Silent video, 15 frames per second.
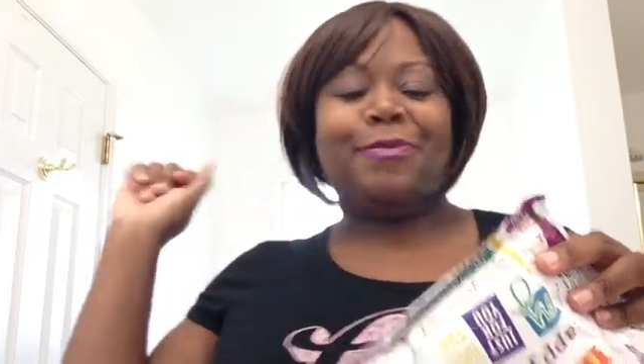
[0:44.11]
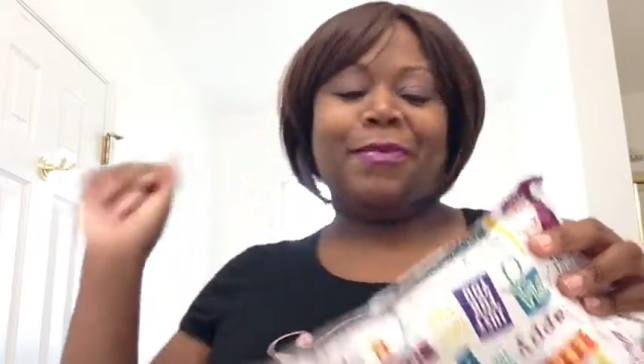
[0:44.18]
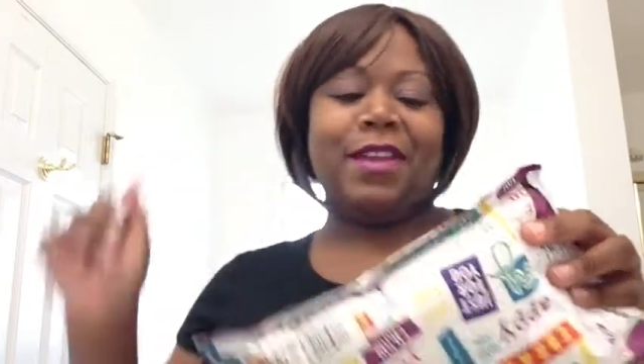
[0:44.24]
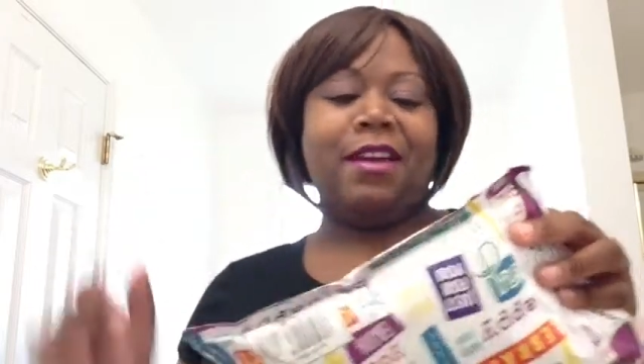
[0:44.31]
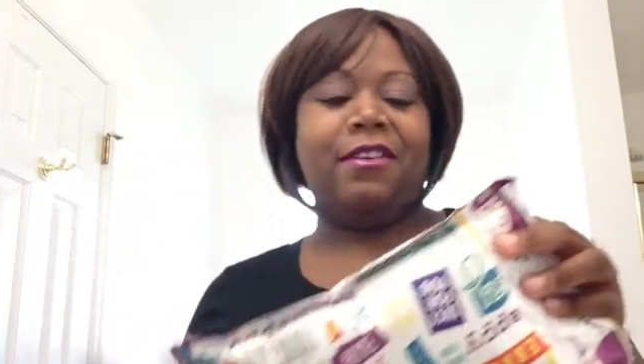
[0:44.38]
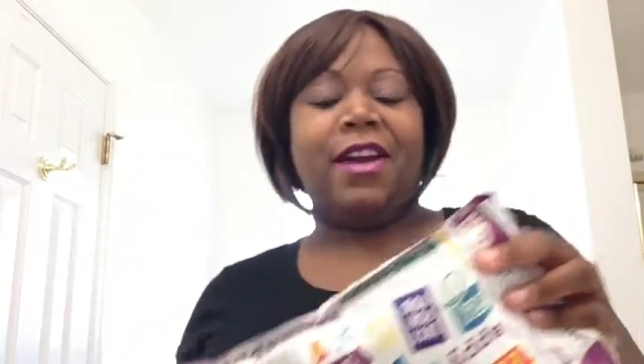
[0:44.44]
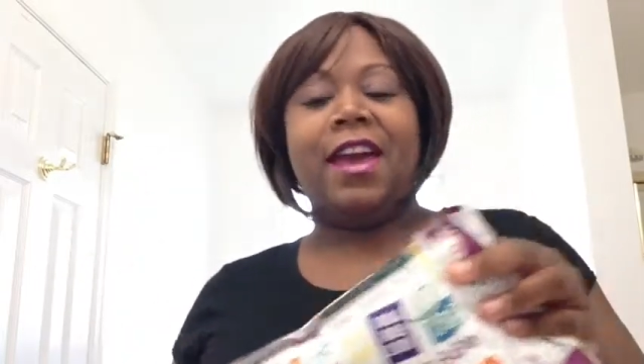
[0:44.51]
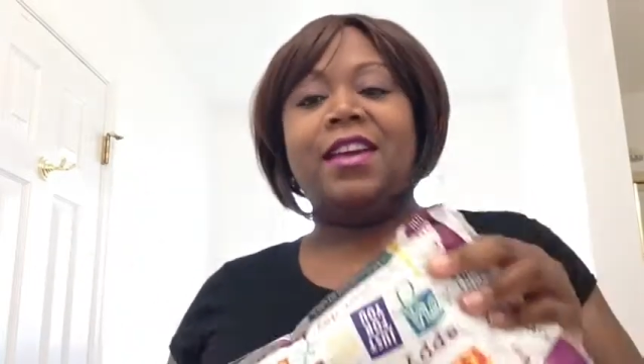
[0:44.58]

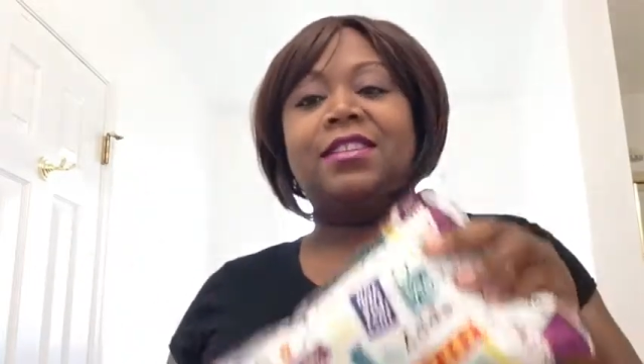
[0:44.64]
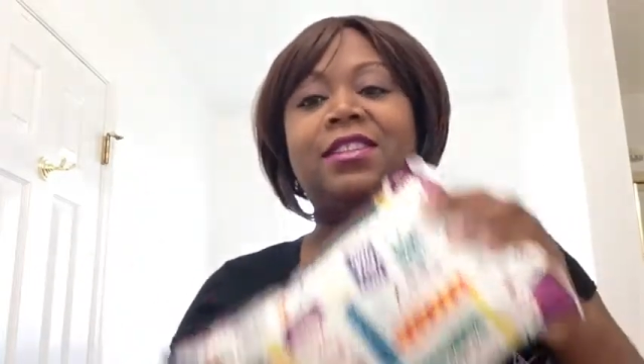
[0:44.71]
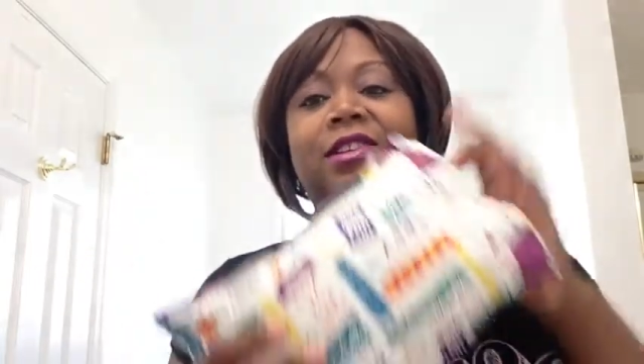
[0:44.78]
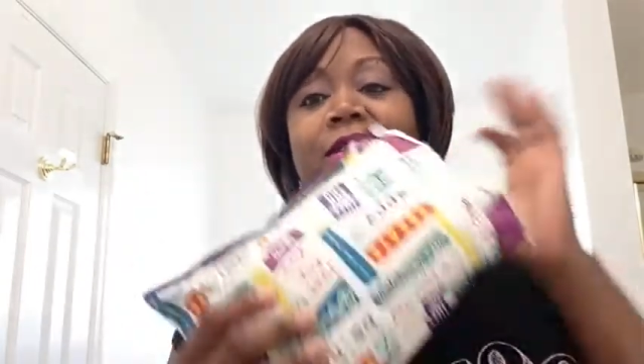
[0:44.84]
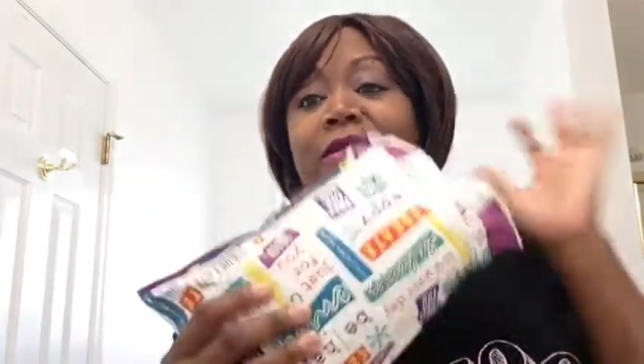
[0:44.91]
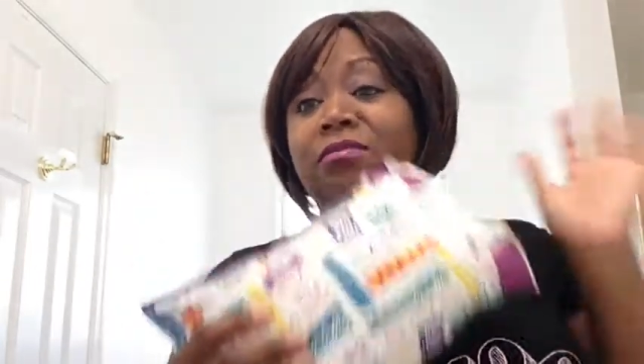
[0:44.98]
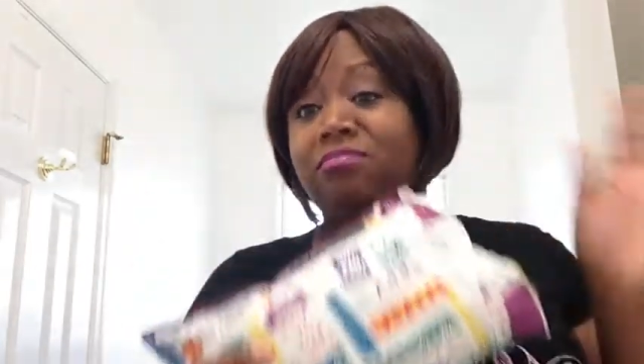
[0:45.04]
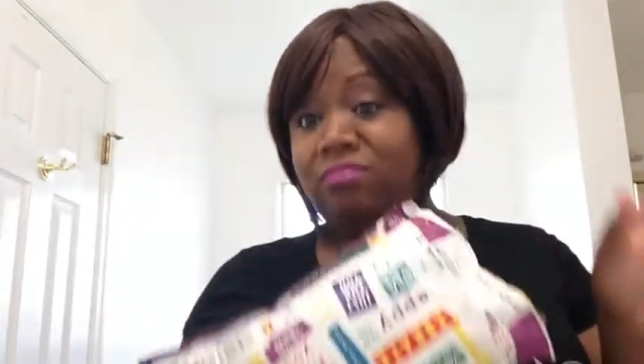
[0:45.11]
Okay,
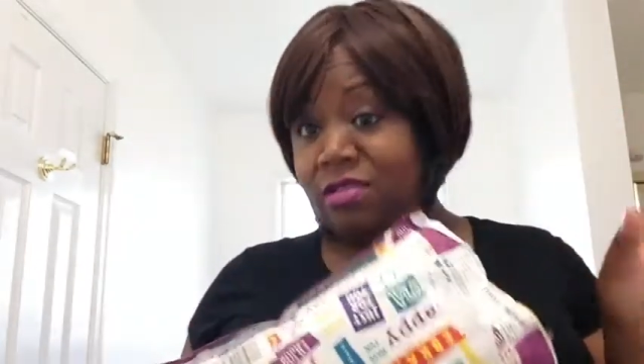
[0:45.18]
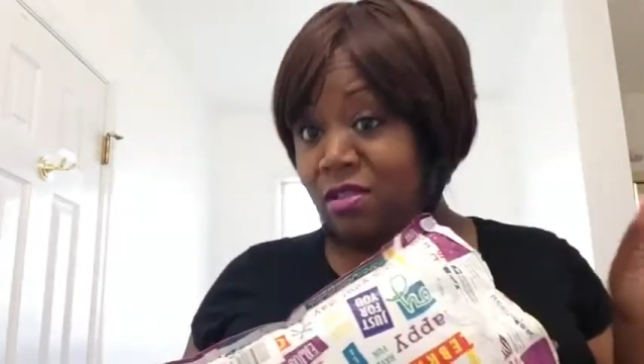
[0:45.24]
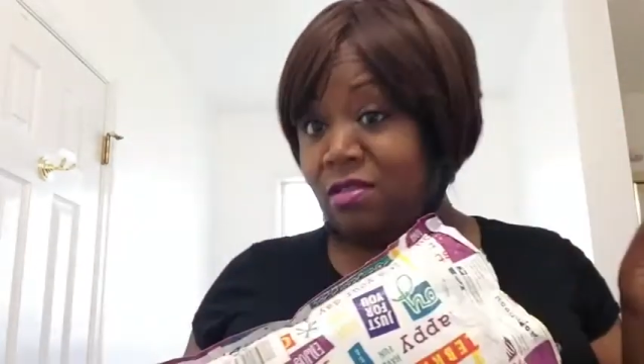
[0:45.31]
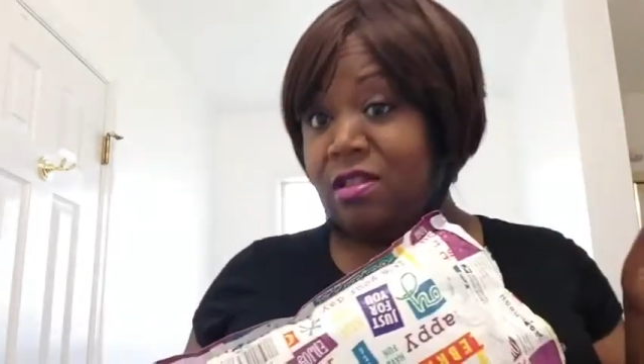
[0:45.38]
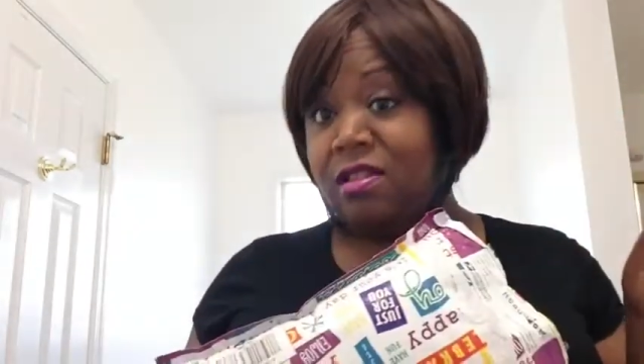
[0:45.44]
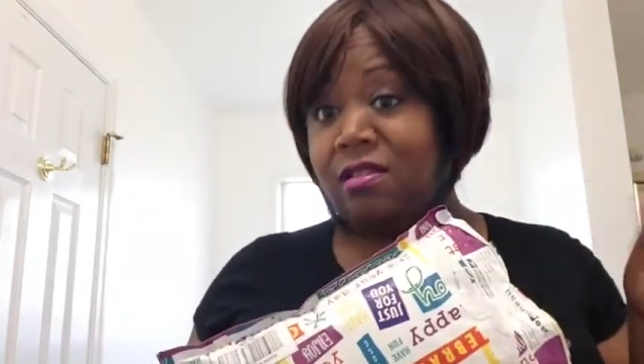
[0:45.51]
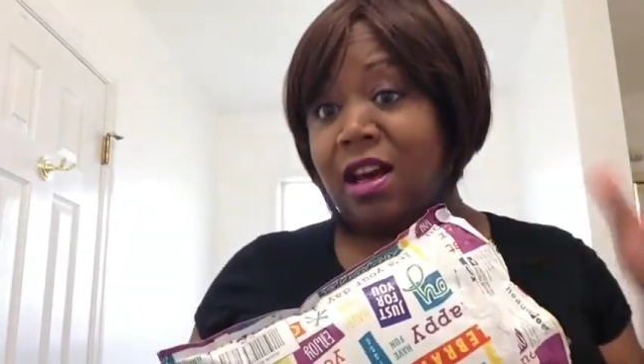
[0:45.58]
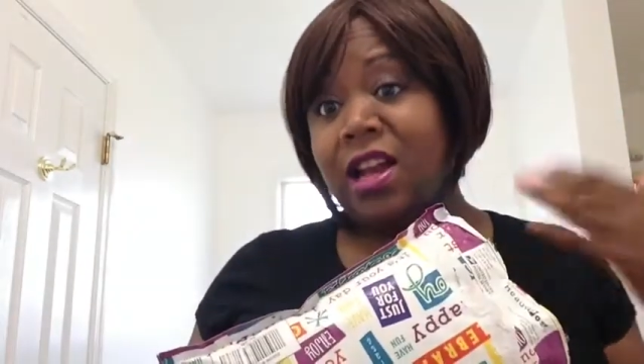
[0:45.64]
so, you
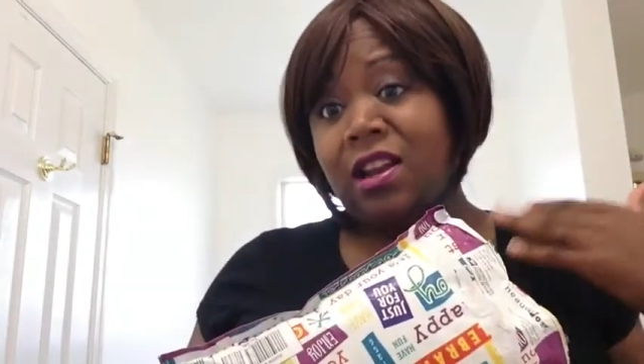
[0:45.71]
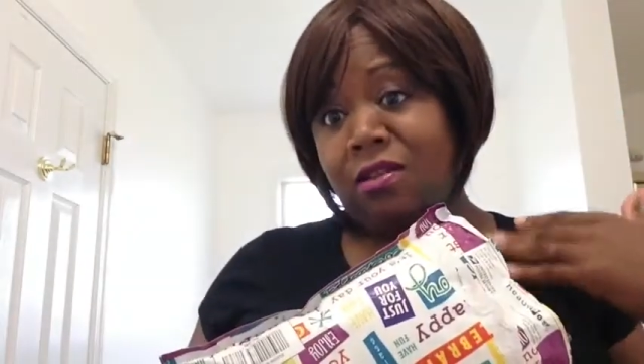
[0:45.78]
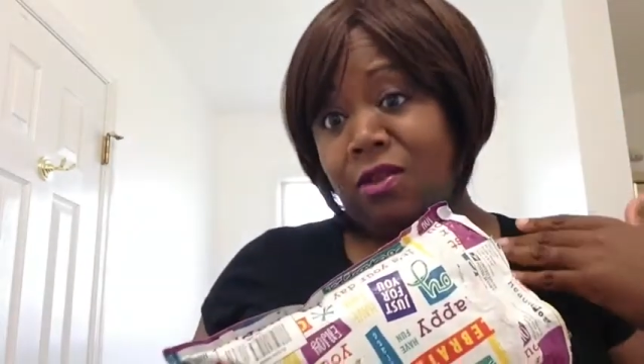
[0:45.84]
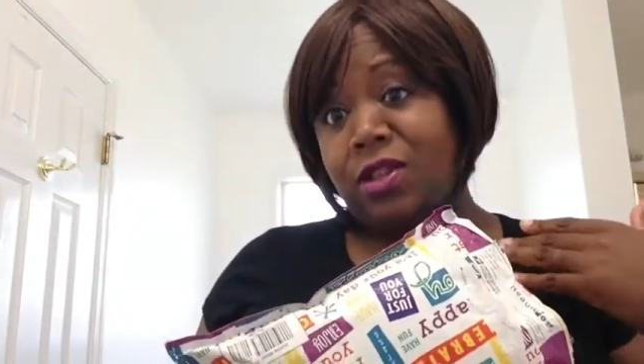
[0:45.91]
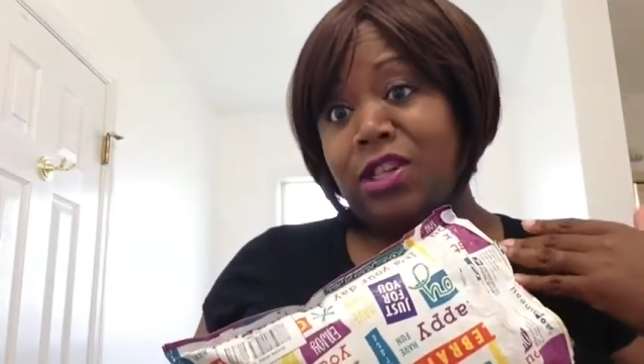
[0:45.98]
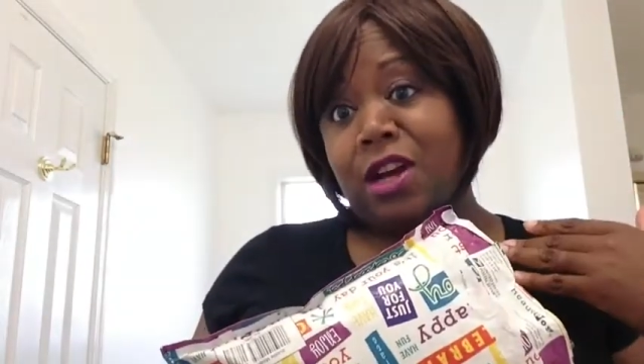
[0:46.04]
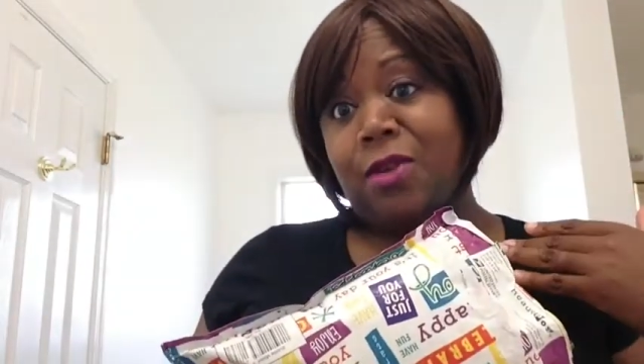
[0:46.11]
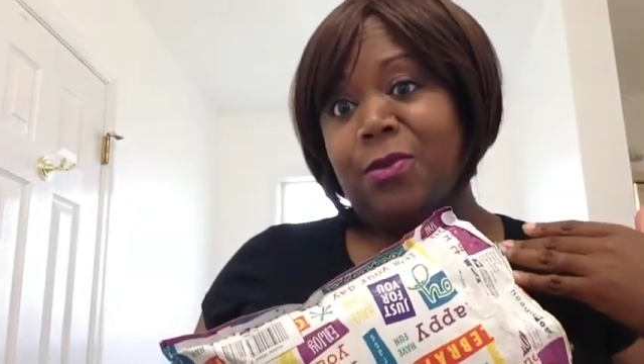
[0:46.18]
know, I know
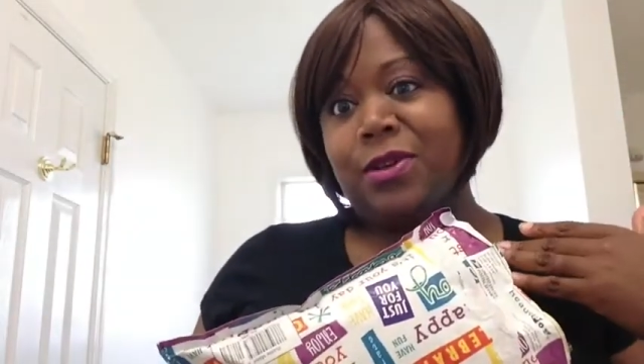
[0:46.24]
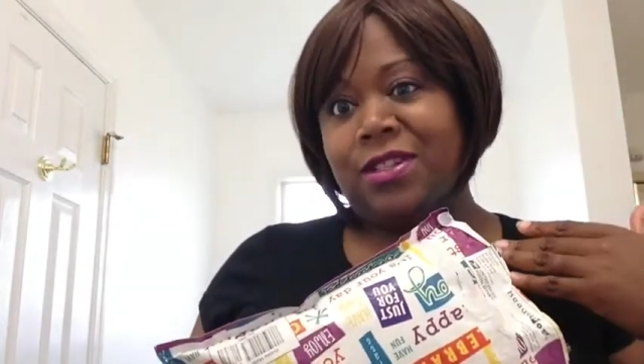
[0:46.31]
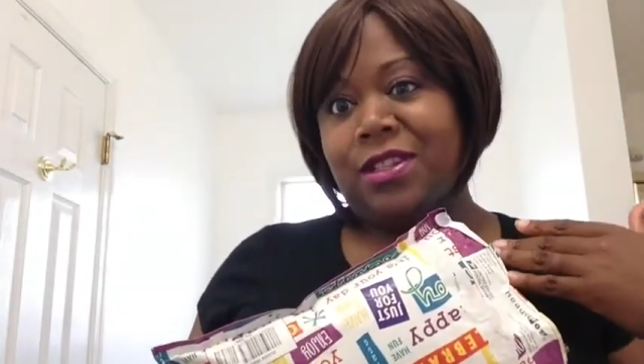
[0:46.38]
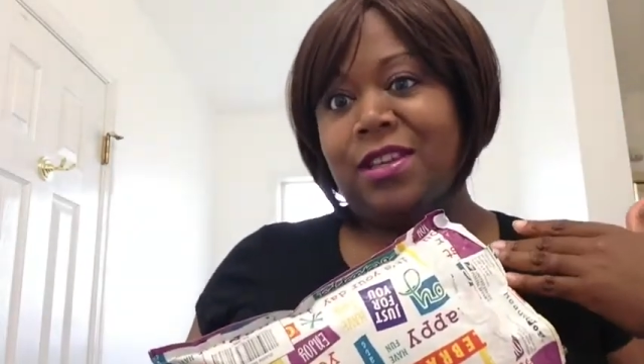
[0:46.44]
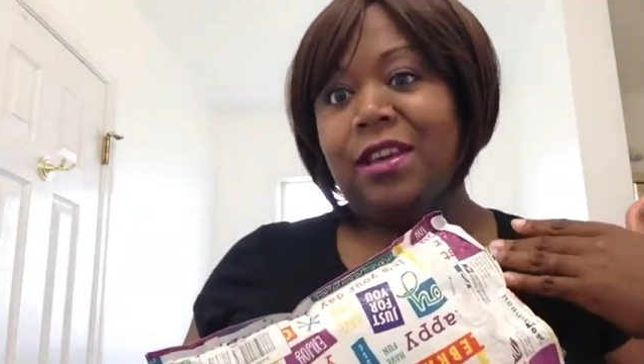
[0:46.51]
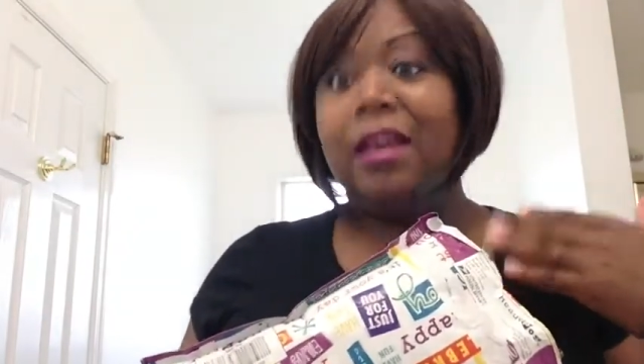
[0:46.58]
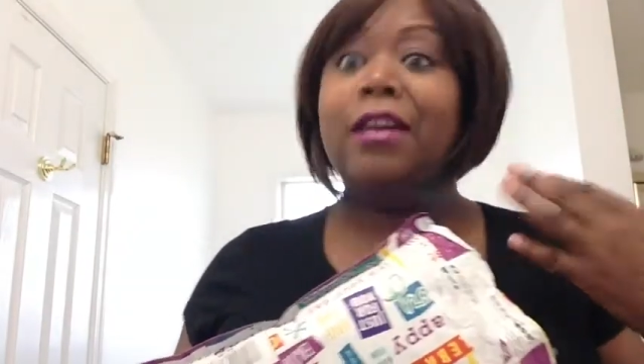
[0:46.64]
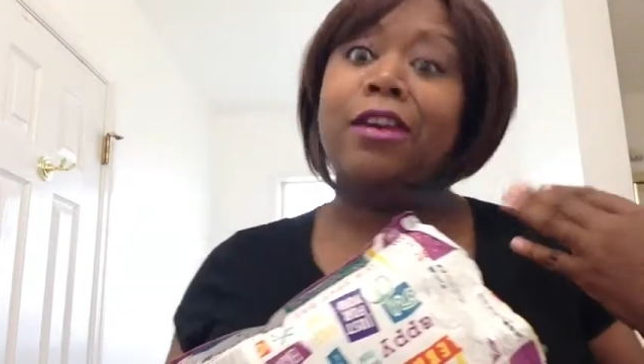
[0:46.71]
what y'all want to see.